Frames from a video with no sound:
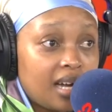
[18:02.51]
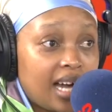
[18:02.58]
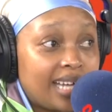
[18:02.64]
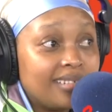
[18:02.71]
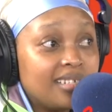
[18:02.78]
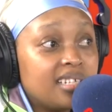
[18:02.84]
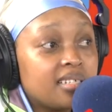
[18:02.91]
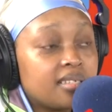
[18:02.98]
I
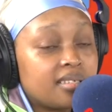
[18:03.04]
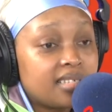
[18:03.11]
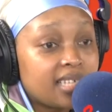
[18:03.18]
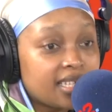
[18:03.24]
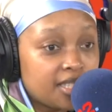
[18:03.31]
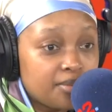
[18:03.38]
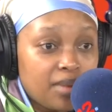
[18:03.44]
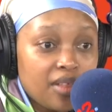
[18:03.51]
need a
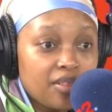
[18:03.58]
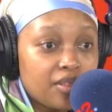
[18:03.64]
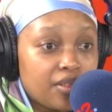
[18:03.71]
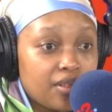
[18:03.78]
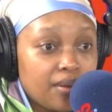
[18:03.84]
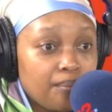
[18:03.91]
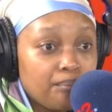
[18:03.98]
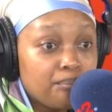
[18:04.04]

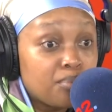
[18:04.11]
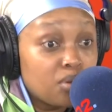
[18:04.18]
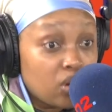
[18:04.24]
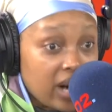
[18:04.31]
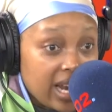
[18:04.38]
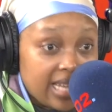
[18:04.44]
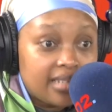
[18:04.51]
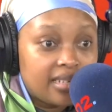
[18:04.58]
6-month
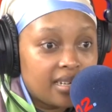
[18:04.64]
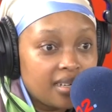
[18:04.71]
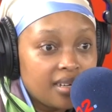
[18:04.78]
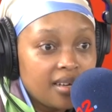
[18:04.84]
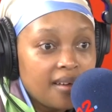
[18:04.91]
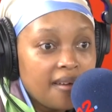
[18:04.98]
break.